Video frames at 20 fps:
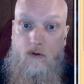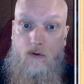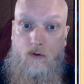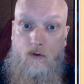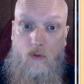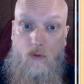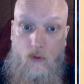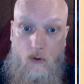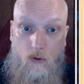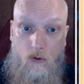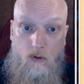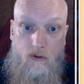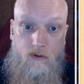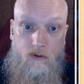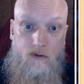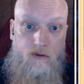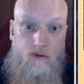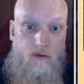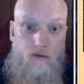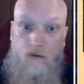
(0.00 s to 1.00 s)
or
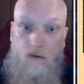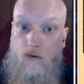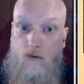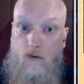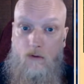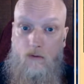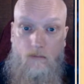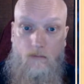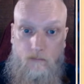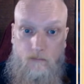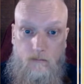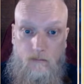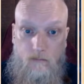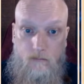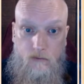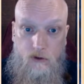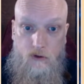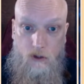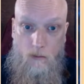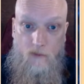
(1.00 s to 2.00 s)
quartz or
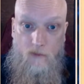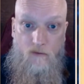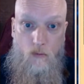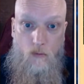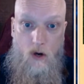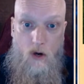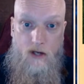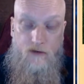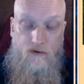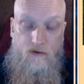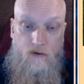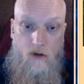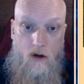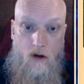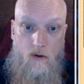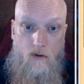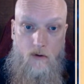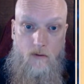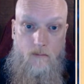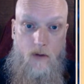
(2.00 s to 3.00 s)
some other white
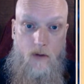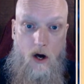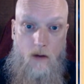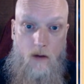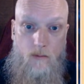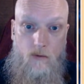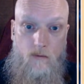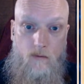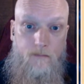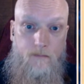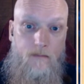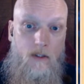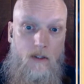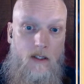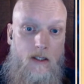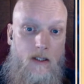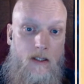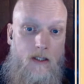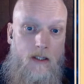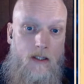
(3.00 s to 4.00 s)
stone, marble.
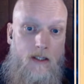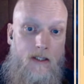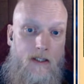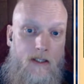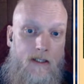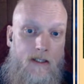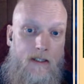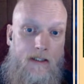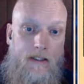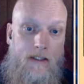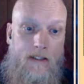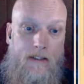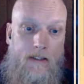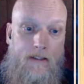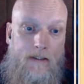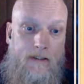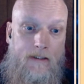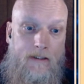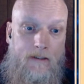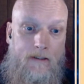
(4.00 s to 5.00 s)

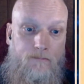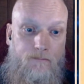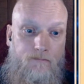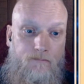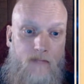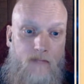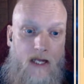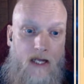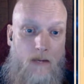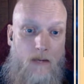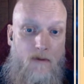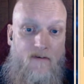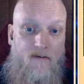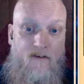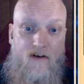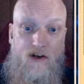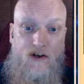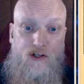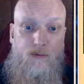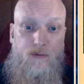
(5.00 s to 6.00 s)
And they were
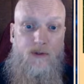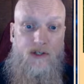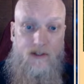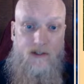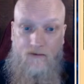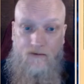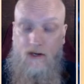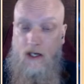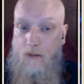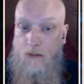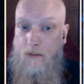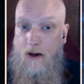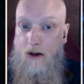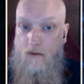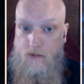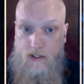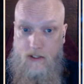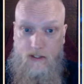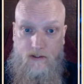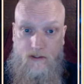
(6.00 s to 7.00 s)
very specific
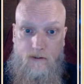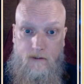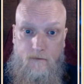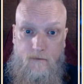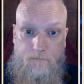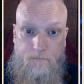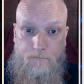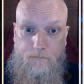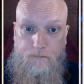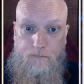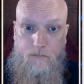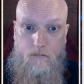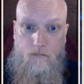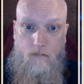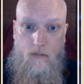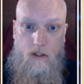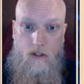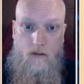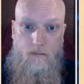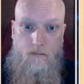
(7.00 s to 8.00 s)
about this,
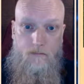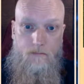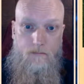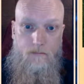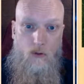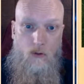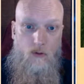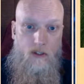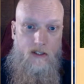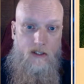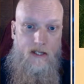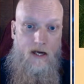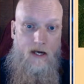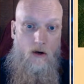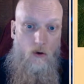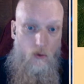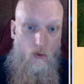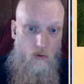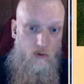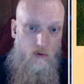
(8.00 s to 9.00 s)
building their
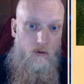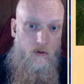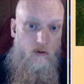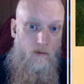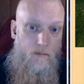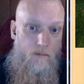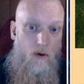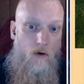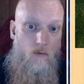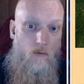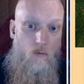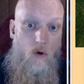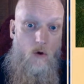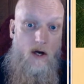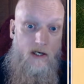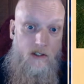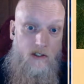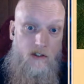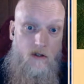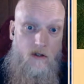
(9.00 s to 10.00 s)
altars upon
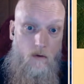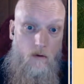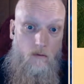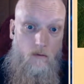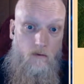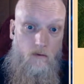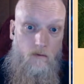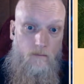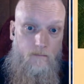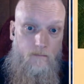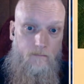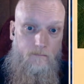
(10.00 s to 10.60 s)
white stones.